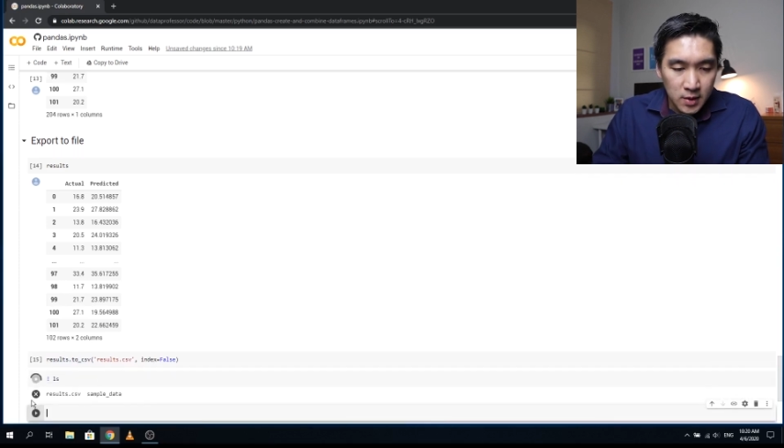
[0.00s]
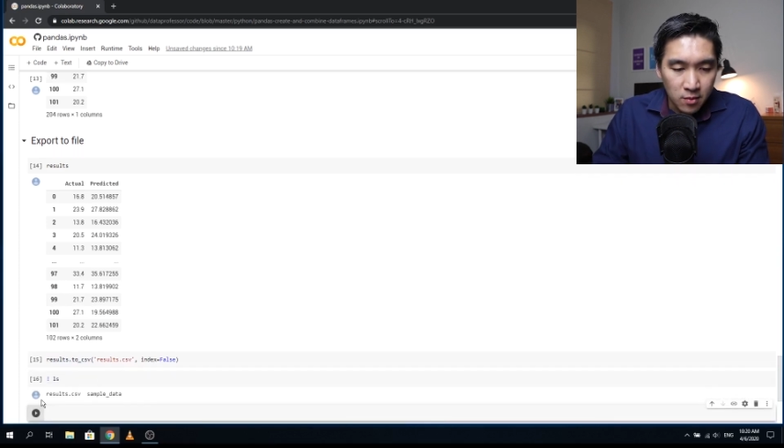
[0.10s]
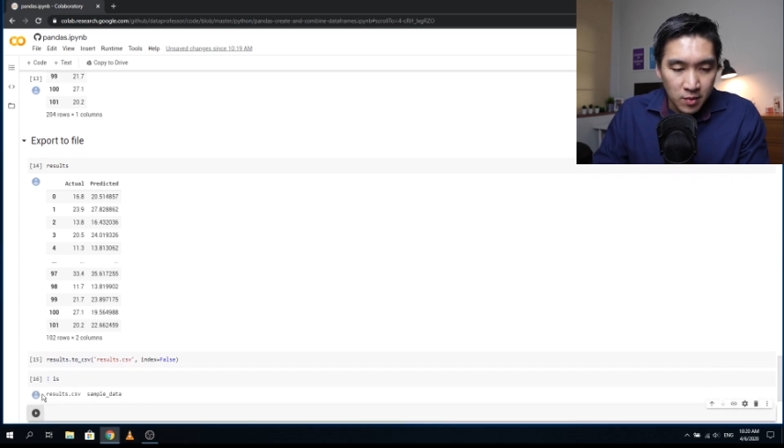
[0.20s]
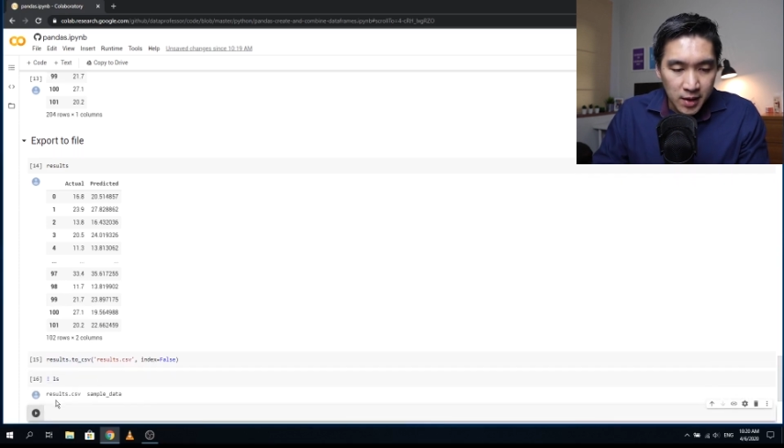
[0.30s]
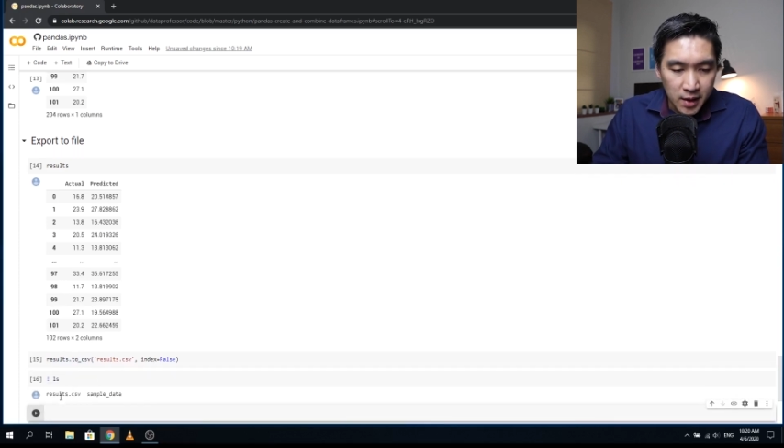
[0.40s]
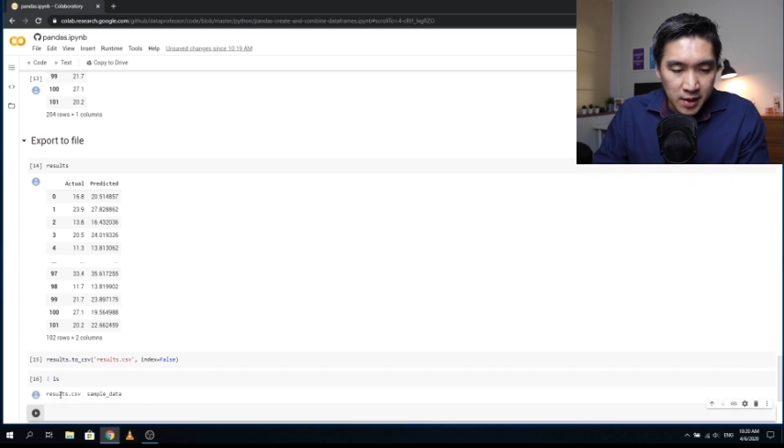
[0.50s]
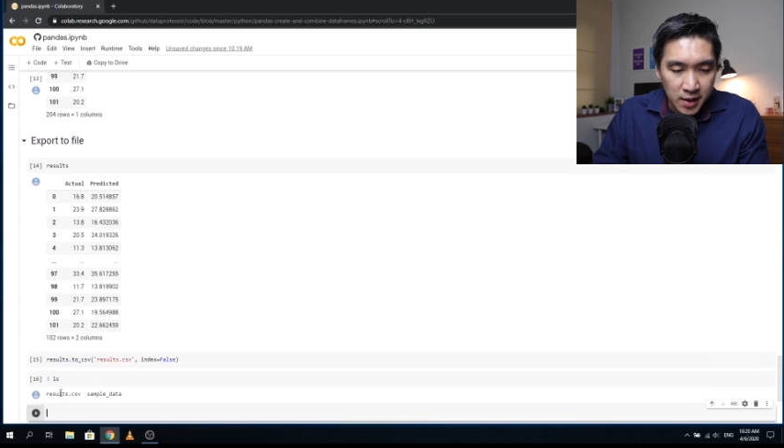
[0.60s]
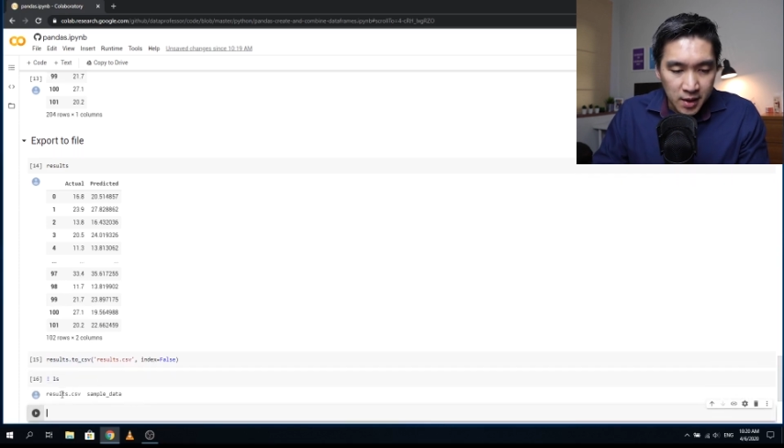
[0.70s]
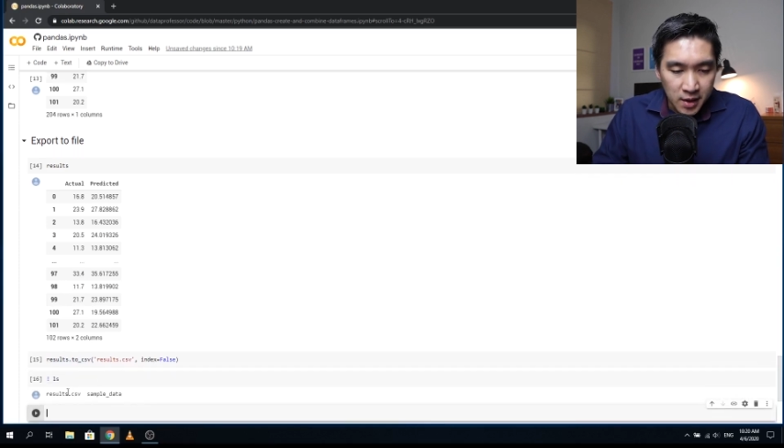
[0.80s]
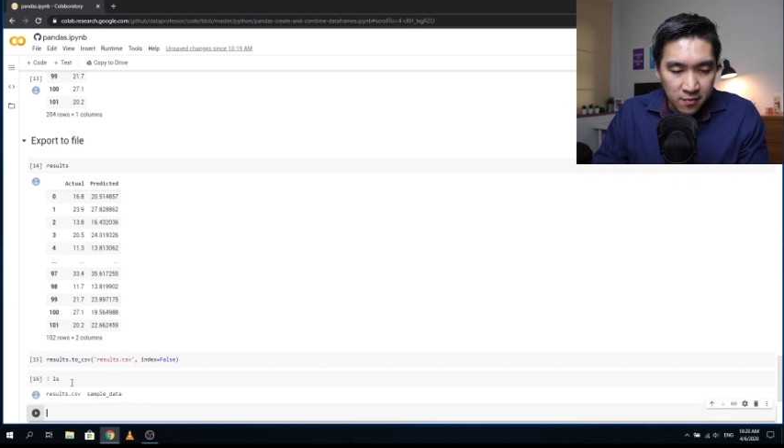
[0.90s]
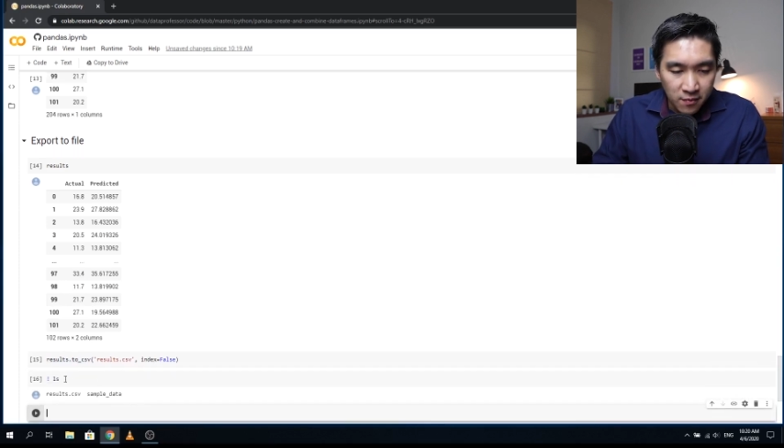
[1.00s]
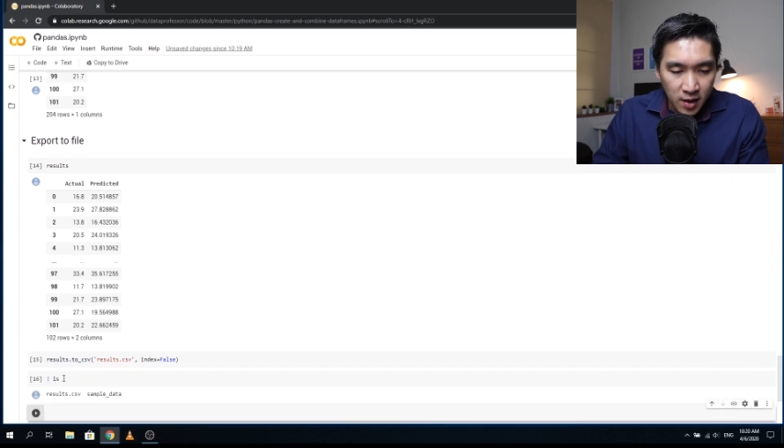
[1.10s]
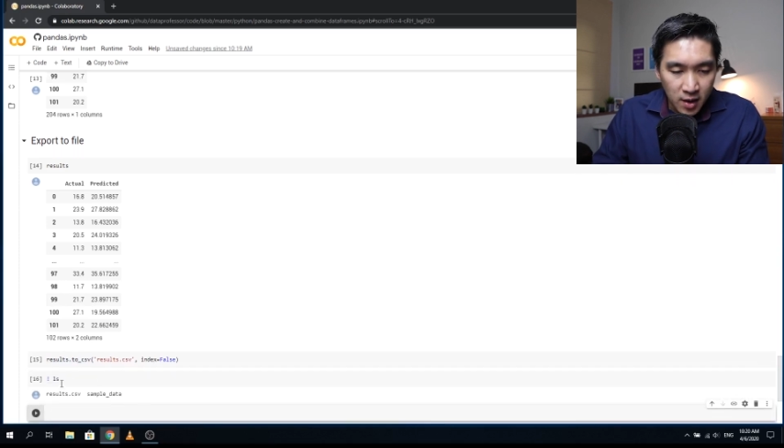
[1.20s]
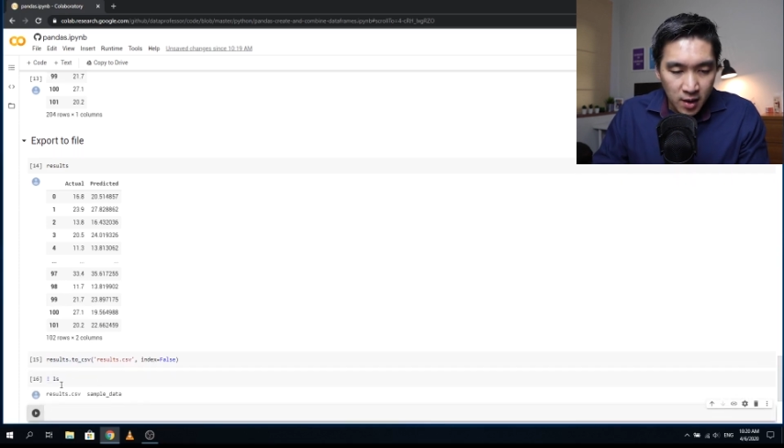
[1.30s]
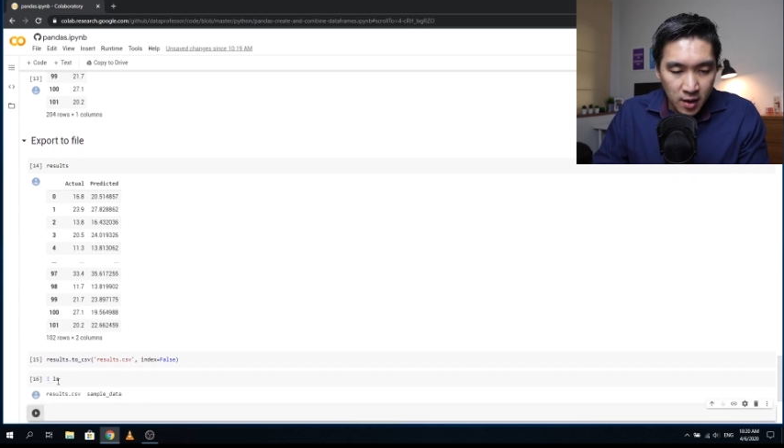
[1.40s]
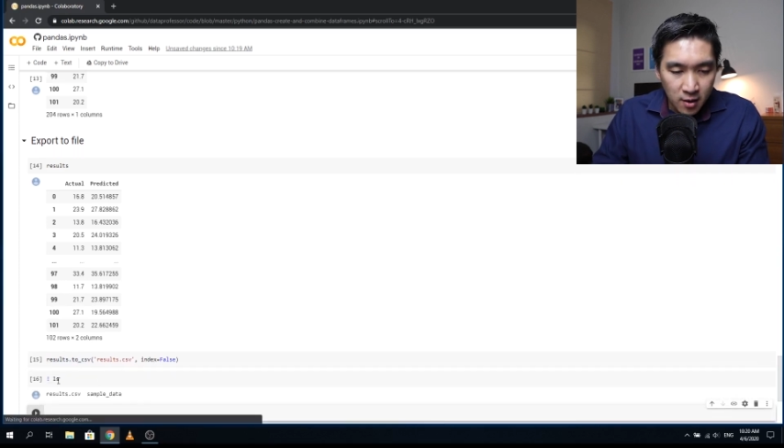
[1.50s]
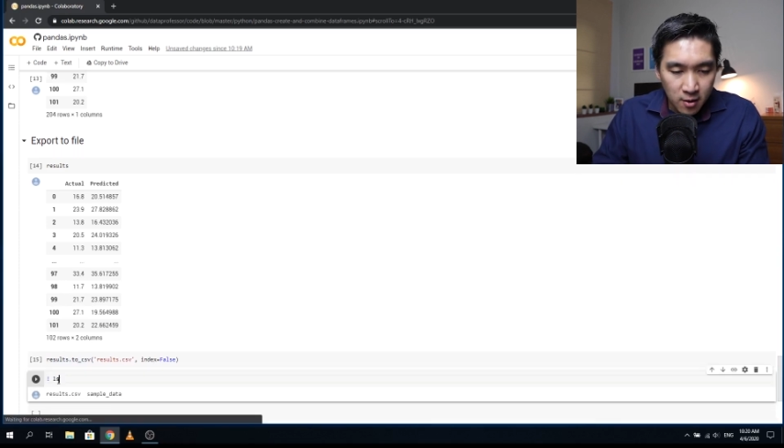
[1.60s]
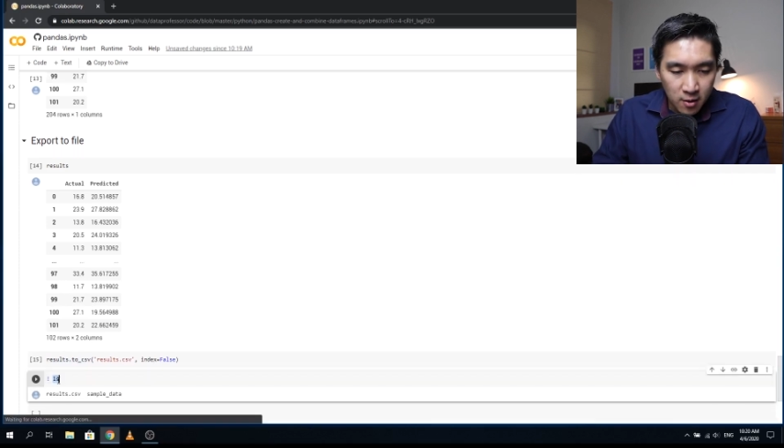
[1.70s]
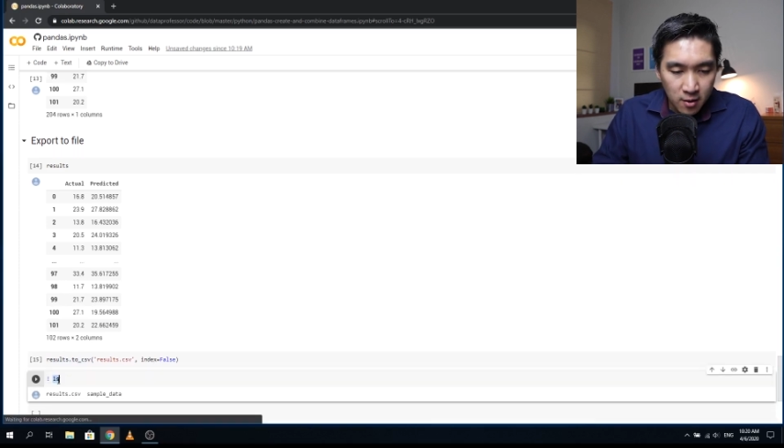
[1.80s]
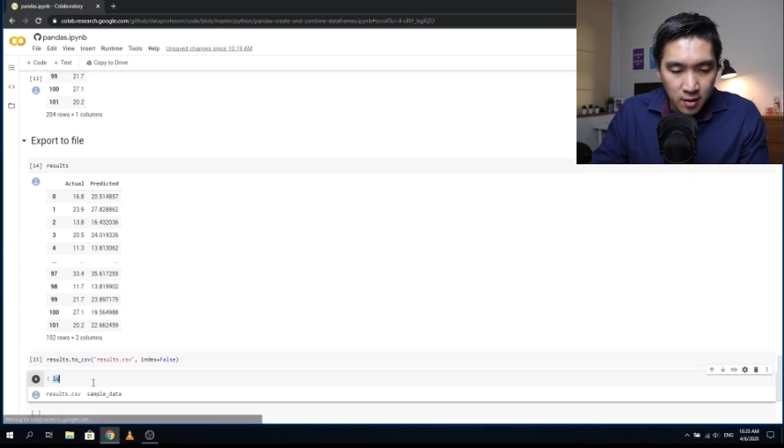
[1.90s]
And we see the csv
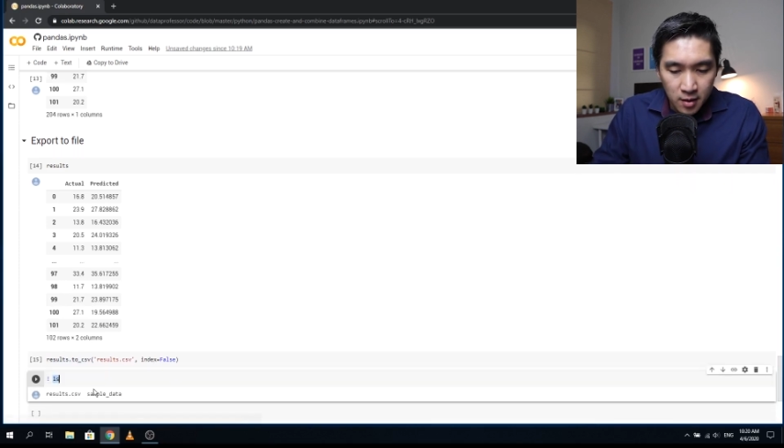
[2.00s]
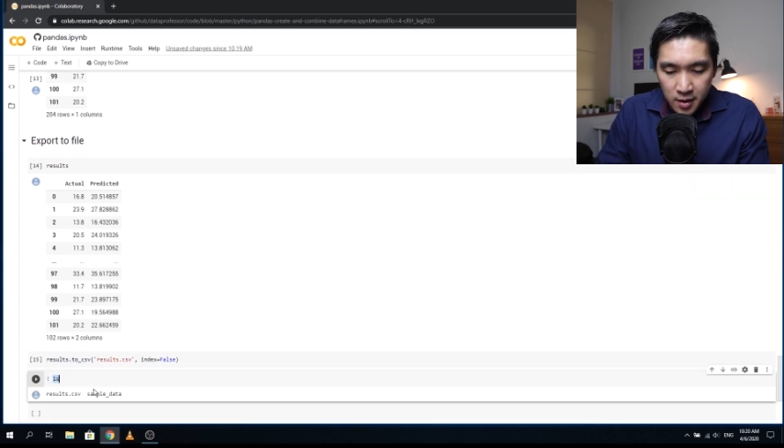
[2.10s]
here.